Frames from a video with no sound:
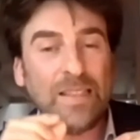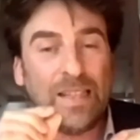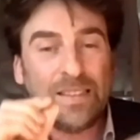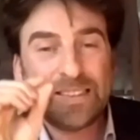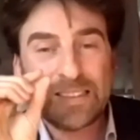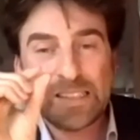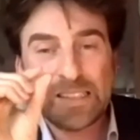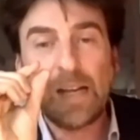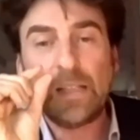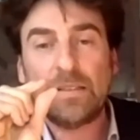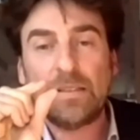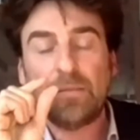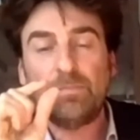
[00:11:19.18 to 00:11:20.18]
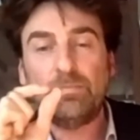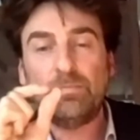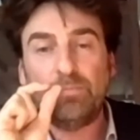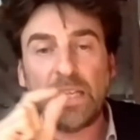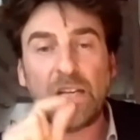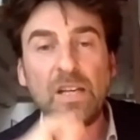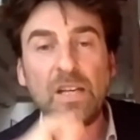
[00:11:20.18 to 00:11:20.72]
slight
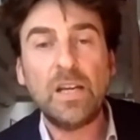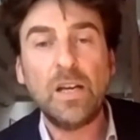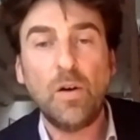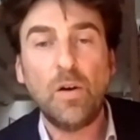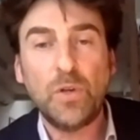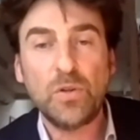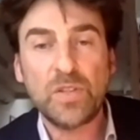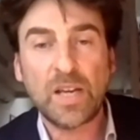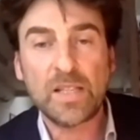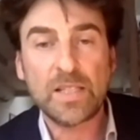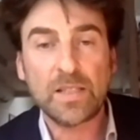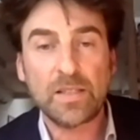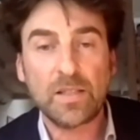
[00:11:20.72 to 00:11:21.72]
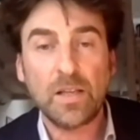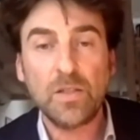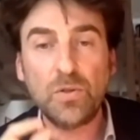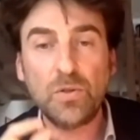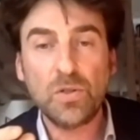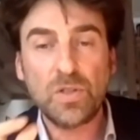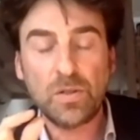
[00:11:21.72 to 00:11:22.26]
beginning of those answers to
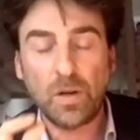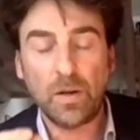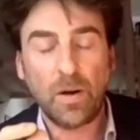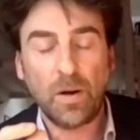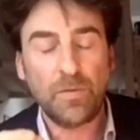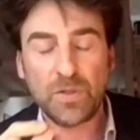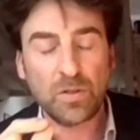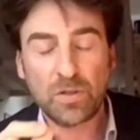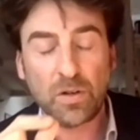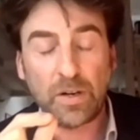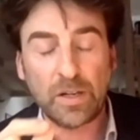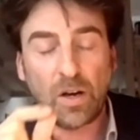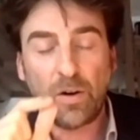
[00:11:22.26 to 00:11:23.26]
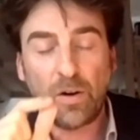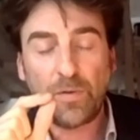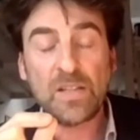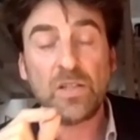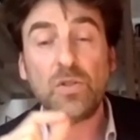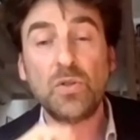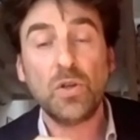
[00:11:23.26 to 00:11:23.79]
those
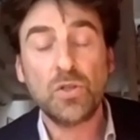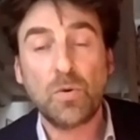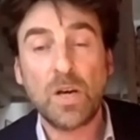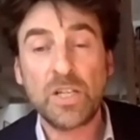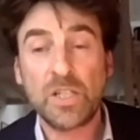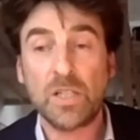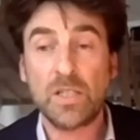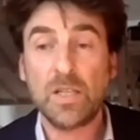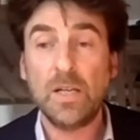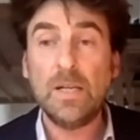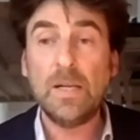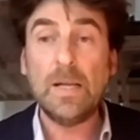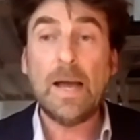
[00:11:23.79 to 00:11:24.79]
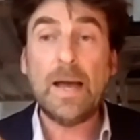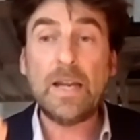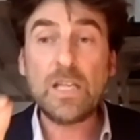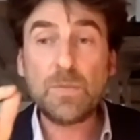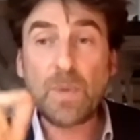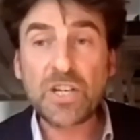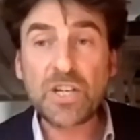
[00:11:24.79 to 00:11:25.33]
answer to those questions. And
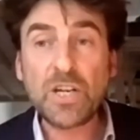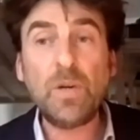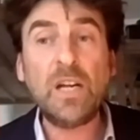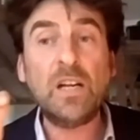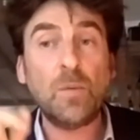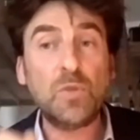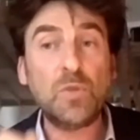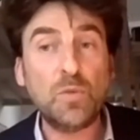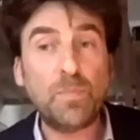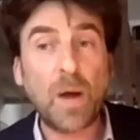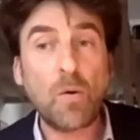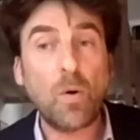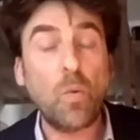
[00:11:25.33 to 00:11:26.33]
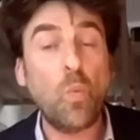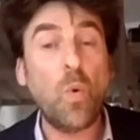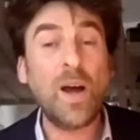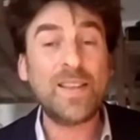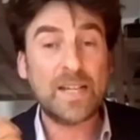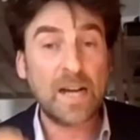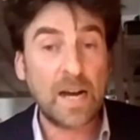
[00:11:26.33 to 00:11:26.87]
especially when it comes to power,
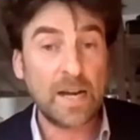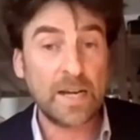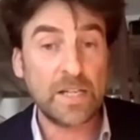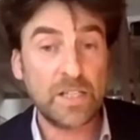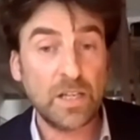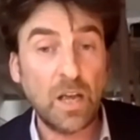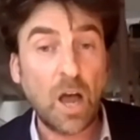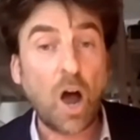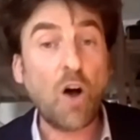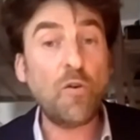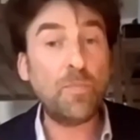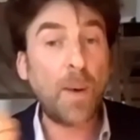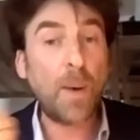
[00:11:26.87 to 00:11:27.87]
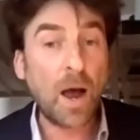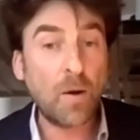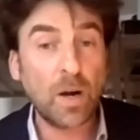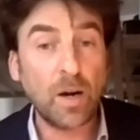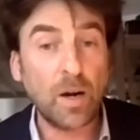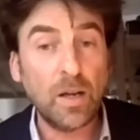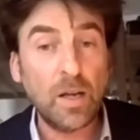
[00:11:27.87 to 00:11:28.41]
what kind of
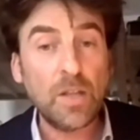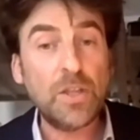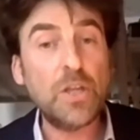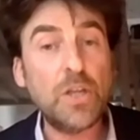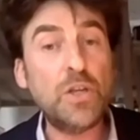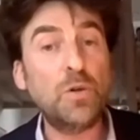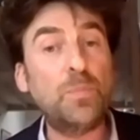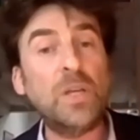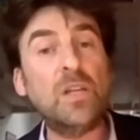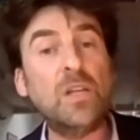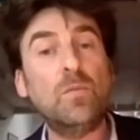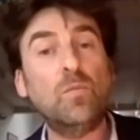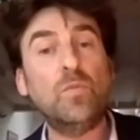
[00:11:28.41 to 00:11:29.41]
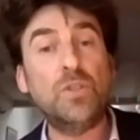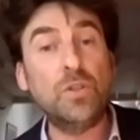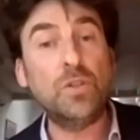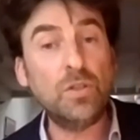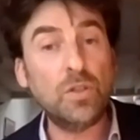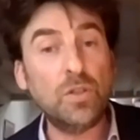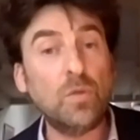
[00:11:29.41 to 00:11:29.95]
power the European
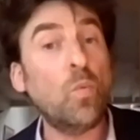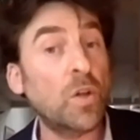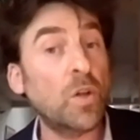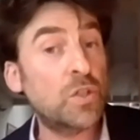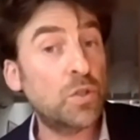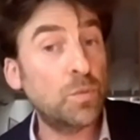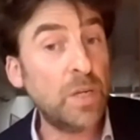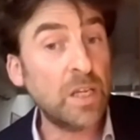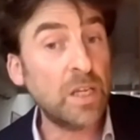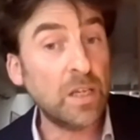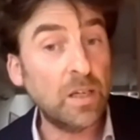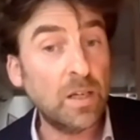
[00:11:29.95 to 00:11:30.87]
Union wants to be,